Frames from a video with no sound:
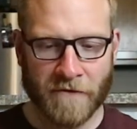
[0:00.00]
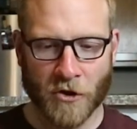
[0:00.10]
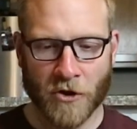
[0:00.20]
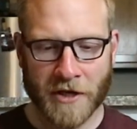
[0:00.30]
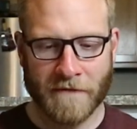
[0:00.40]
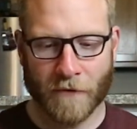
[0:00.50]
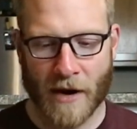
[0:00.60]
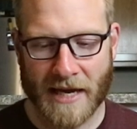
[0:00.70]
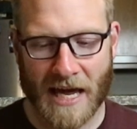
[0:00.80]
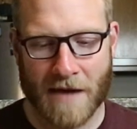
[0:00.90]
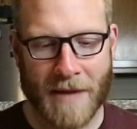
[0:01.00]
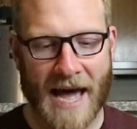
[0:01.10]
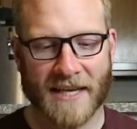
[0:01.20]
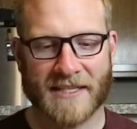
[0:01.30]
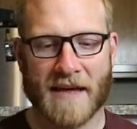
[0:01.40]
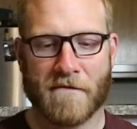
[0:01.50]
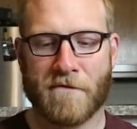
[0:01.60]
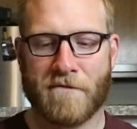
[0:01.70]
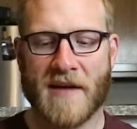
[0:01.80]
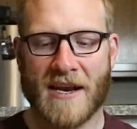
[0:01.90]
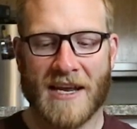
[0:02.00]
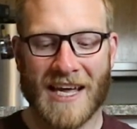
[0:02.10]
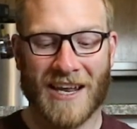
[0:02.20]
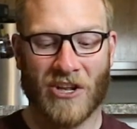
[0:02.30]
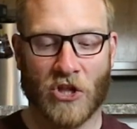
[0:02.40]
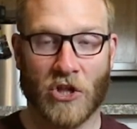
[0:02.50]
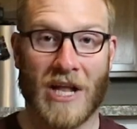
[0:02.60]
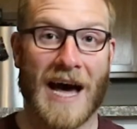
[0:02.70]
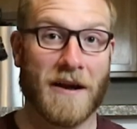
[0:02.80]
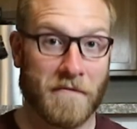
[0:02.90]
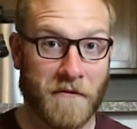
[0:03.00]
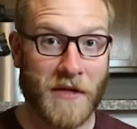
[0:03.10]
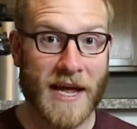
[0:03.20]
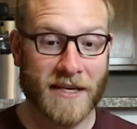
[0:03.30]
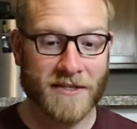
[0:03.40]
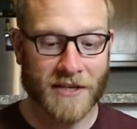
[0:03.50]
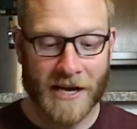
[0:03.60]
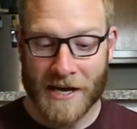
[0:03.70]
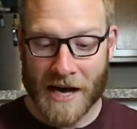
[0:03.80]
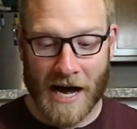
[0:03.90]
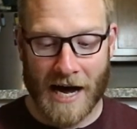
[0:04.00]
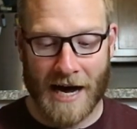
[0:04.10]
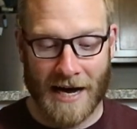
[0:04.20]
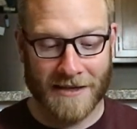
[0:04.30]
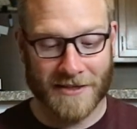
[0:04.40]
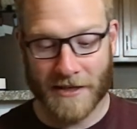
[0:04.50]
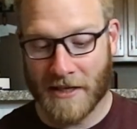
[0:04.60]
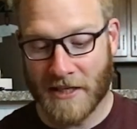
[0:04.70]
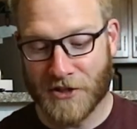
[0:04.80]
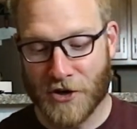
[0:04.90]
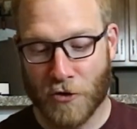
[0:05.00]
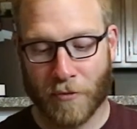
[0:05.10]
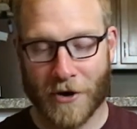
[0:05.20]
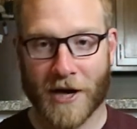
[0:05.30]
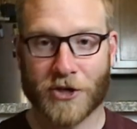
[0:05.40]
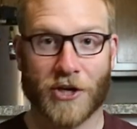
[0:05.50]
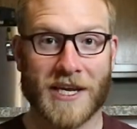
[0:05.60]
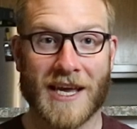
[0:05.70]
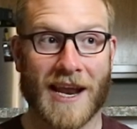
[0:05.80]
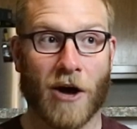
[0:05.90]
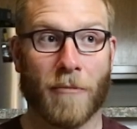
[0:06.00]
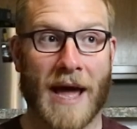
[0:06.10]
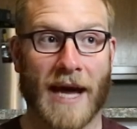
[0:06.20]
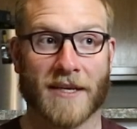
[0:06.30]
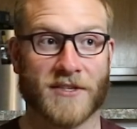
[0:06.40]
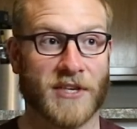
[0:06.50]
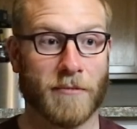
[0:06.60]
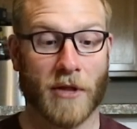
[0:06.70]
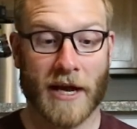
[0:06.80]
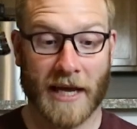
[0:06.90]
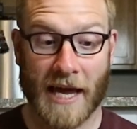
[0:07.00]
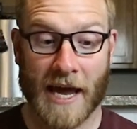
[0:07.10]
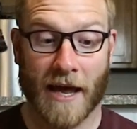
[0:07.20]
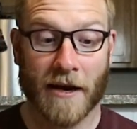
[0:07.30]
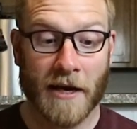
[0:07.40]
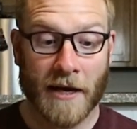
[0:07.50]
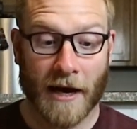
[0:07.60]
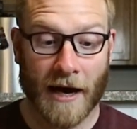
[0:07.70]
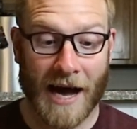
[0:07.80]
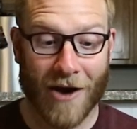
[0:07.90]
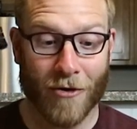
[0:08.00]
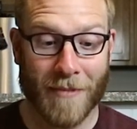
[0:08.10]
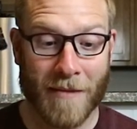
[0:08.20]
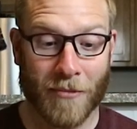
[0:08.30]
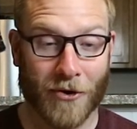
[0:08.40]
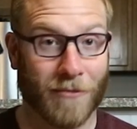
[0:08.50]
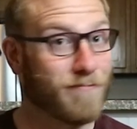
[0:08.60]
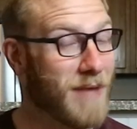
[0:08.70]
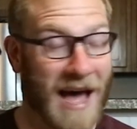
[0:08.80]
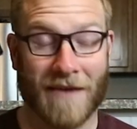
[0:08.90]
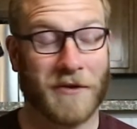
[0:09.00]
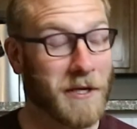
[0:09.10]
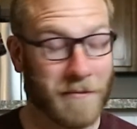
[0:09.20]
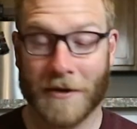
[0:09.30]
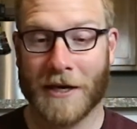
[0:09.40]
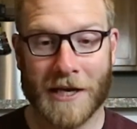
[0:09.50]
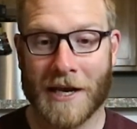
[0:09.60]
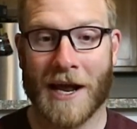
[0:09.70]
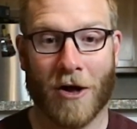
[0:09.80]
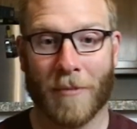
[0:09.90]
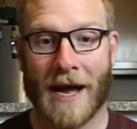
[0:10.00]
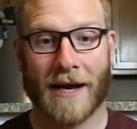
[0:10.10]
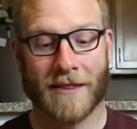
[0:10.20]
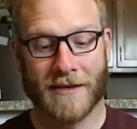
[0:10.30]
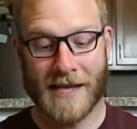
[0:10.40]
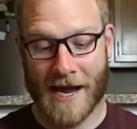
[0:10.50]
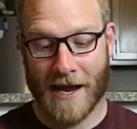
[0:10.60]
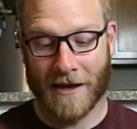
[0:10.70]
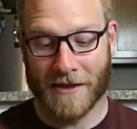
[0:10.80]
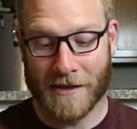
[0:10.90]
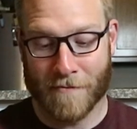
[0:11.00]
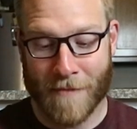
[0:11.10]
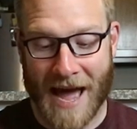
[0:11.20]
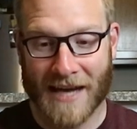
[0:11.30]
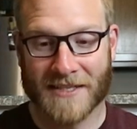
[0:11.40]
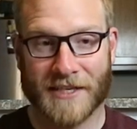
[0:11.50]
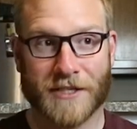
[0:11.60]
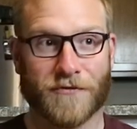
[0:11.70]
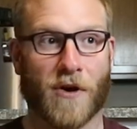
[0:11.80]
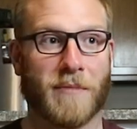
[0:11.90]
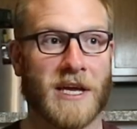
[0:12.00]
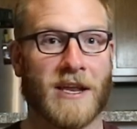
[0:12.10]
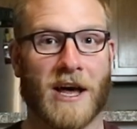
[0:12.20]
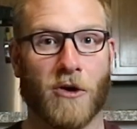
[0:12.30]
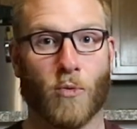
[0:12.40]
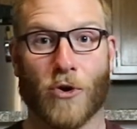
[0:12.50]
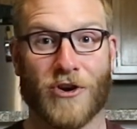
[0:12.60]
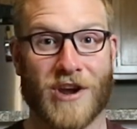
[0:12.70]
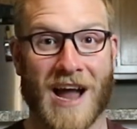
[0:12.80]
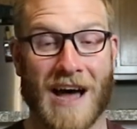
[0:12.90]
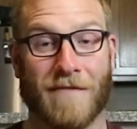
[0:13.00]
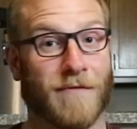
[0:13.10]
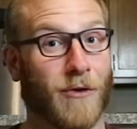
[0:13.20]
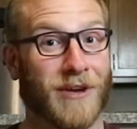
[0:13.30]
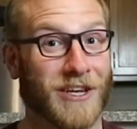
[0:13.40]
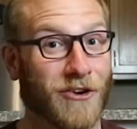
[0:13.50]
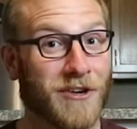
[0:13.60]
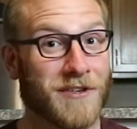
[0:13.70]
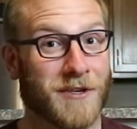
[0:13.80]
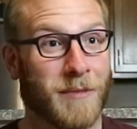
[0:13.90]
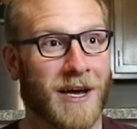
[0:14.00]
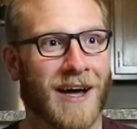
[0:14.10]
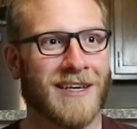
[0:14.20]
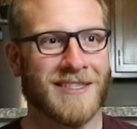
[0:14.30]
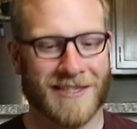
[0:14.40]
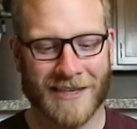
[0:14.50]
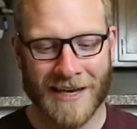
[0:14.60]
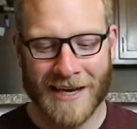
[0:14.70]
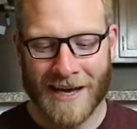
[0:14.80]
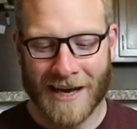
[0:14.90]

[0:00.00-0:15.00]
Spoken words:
if you're looking for AK mags that fit in a lot of things, honestly, these new production E&L mags seem like it. I remember having an E&L back in the day. The magazines from E&L were not very good, to be honest.